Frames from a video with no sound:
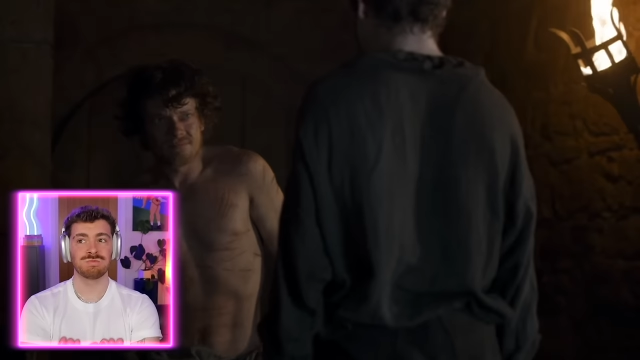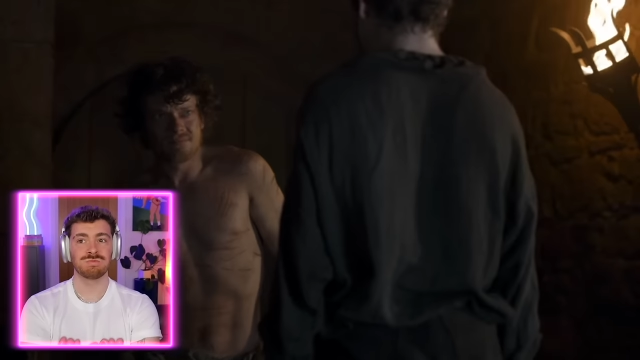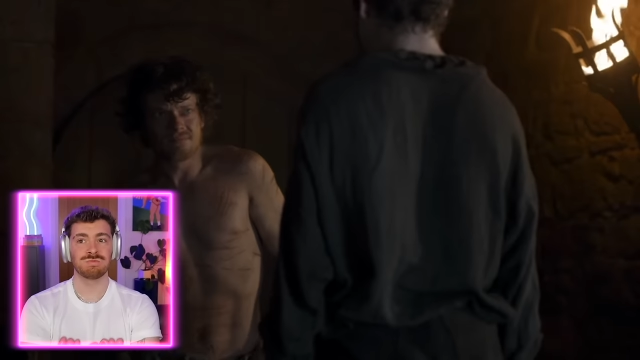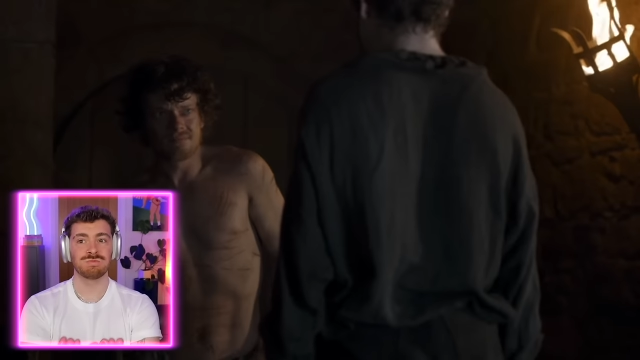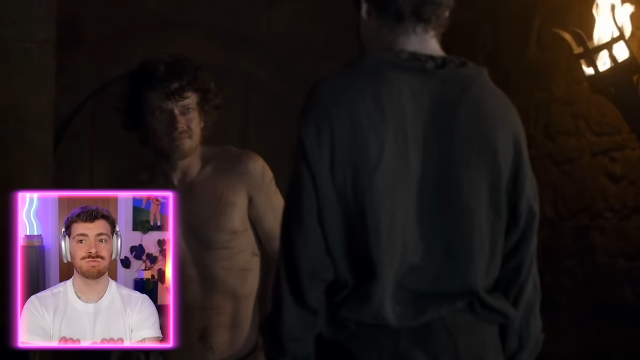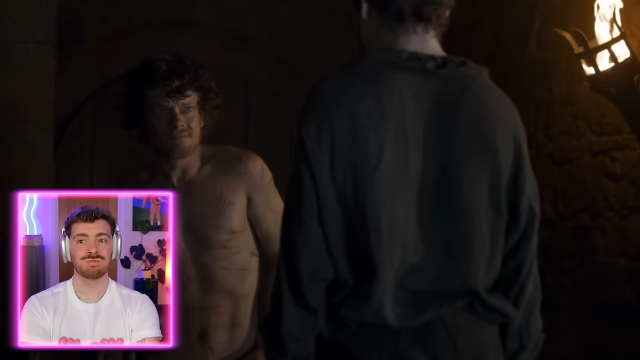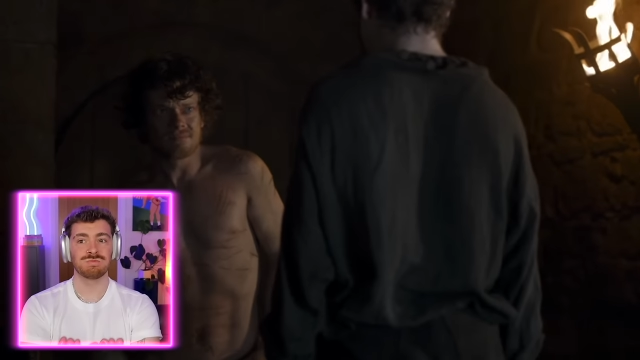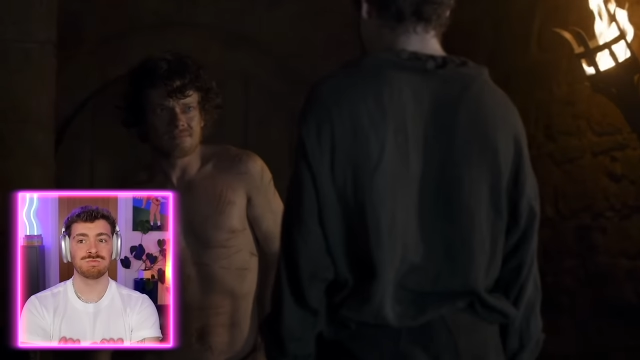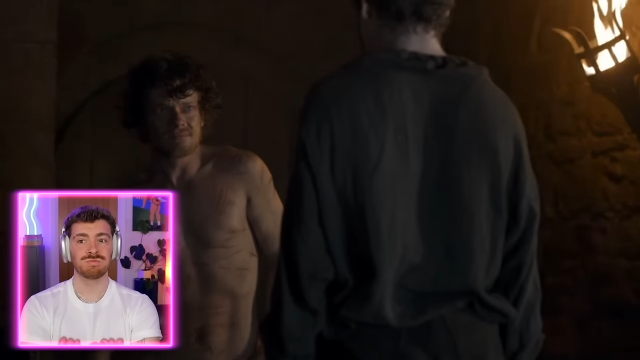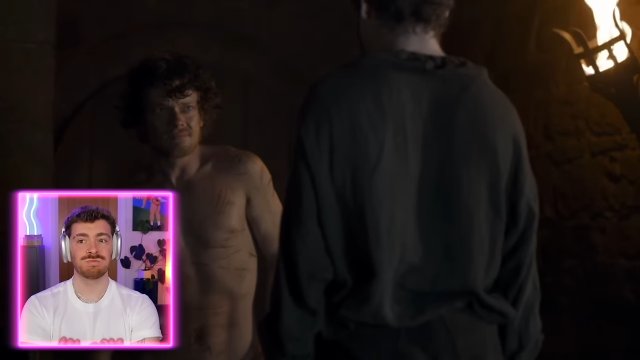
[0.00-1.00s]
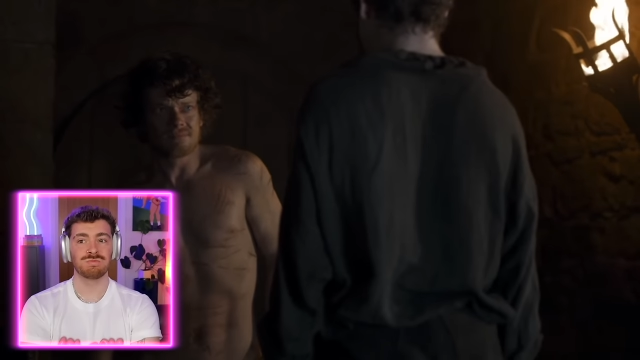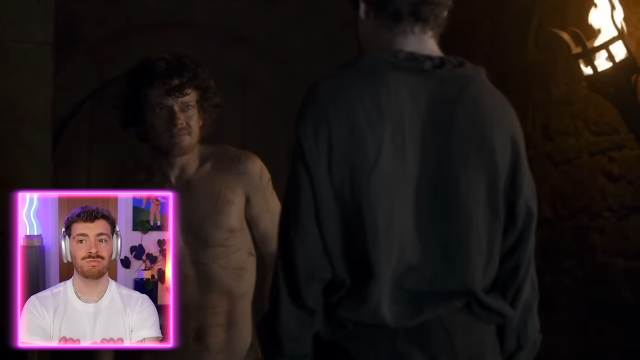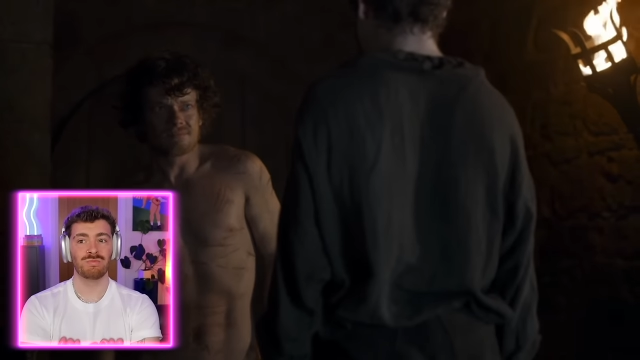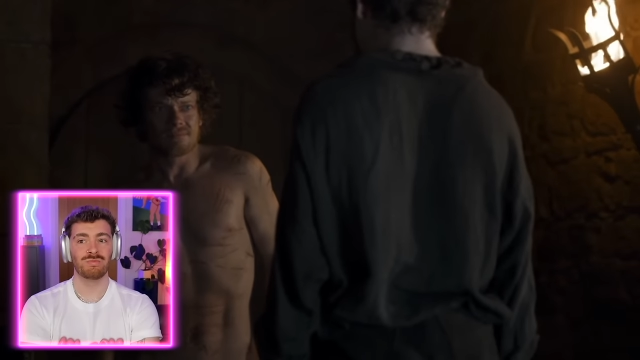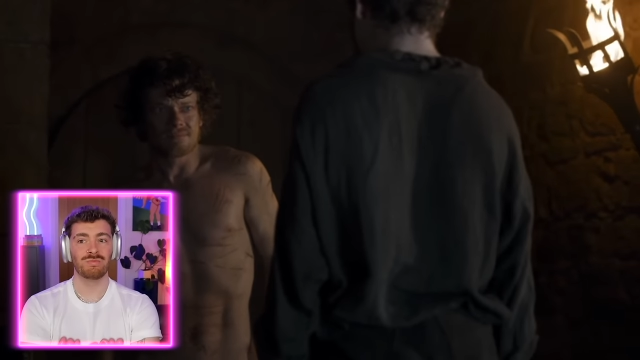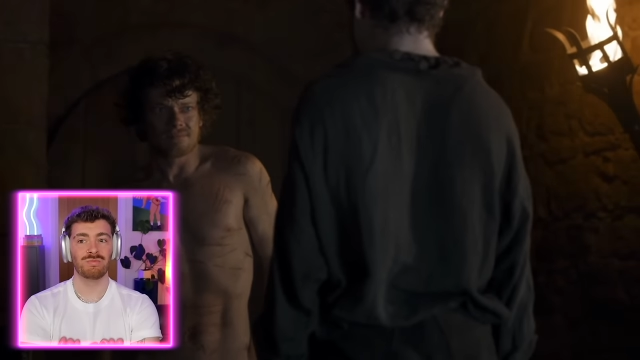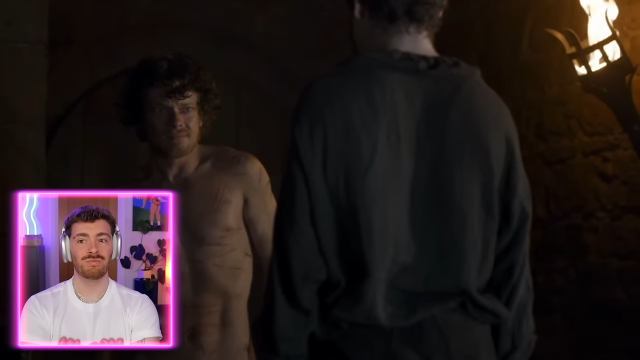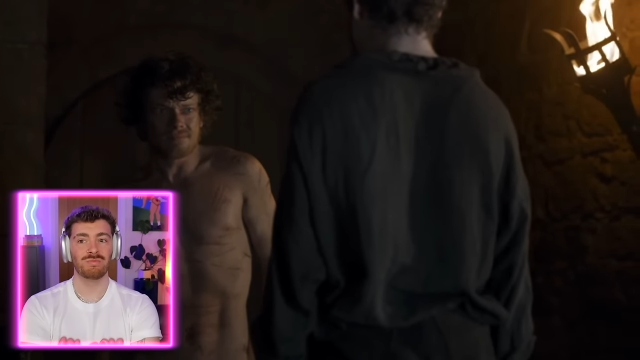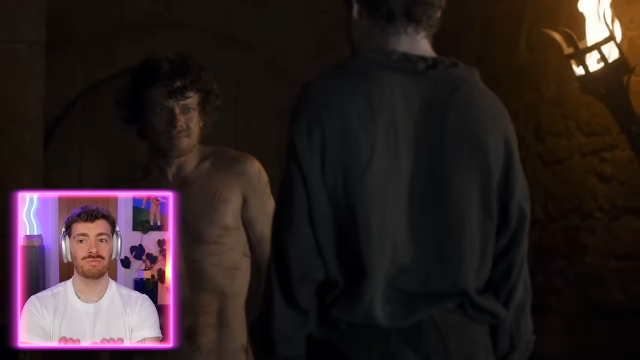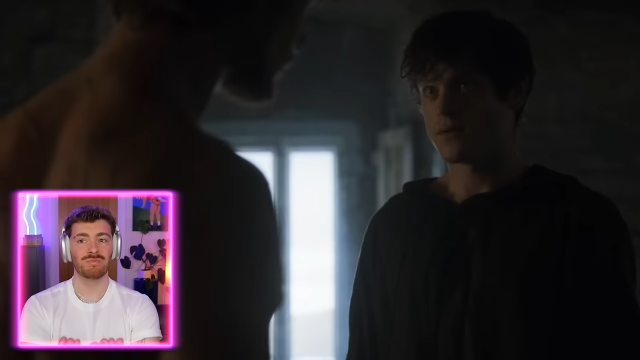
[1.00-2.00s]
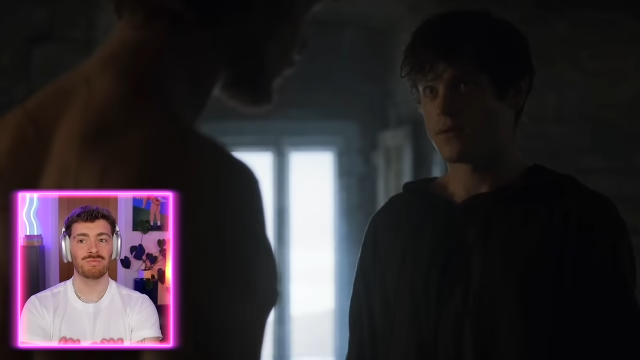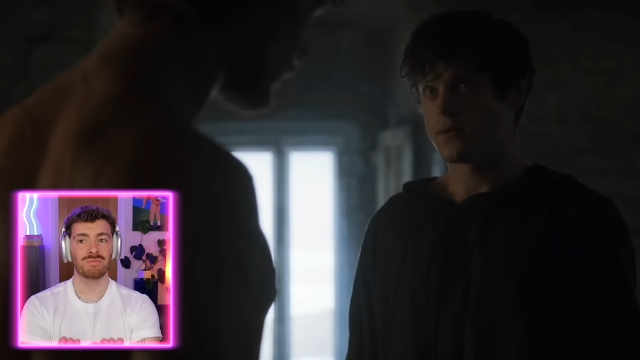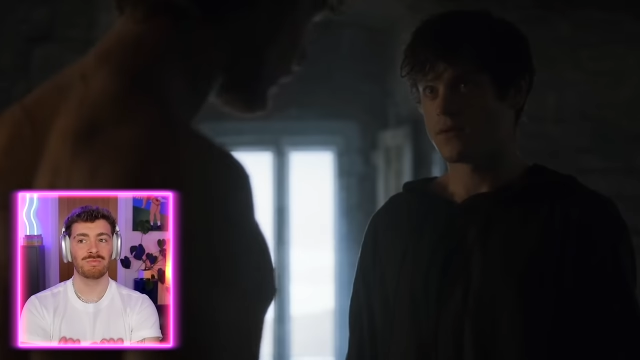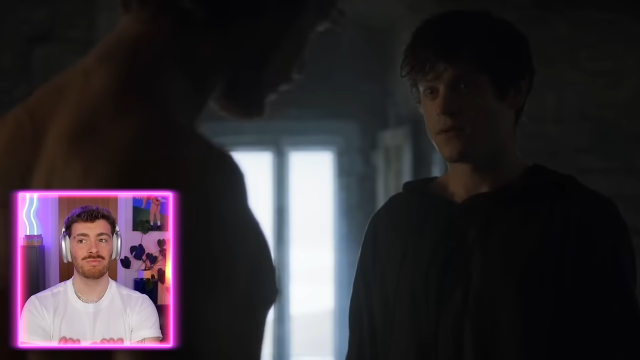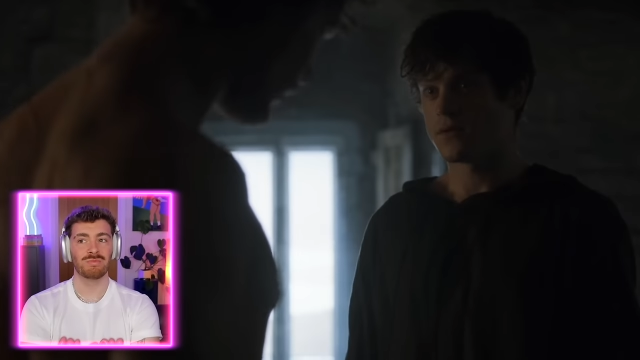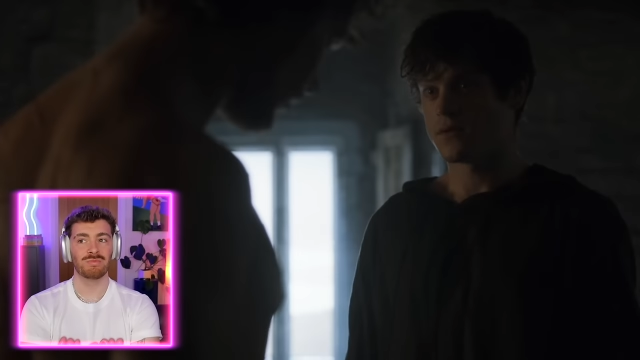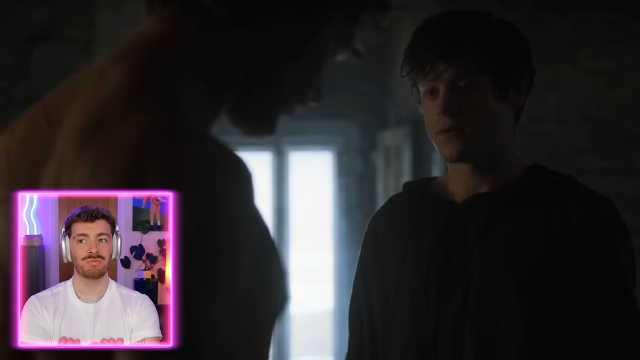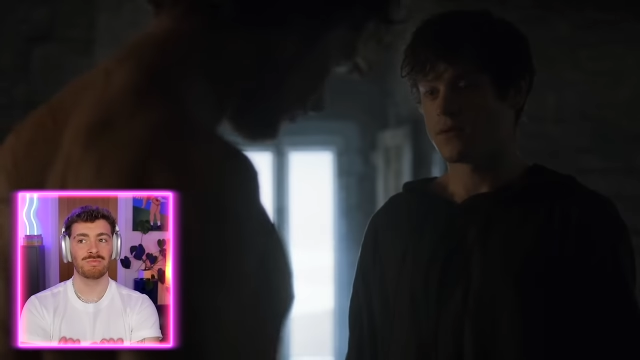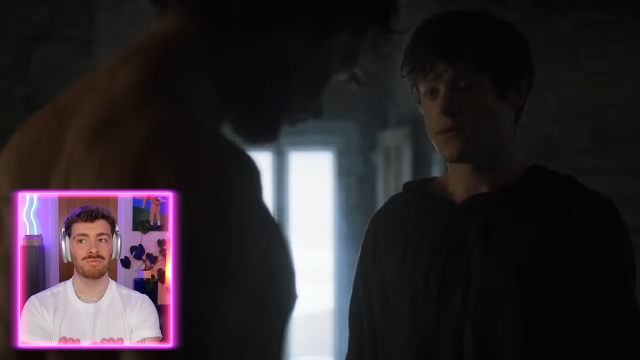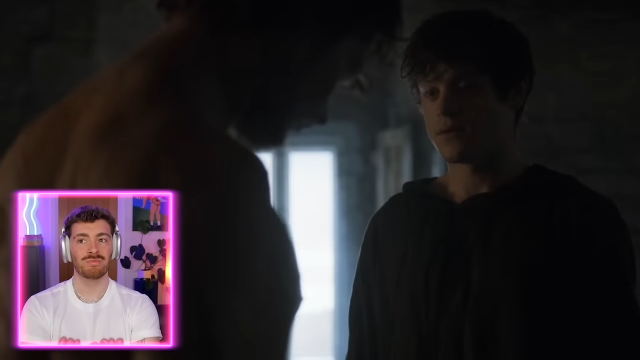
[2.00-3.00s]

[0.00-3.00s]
Nobody speaks.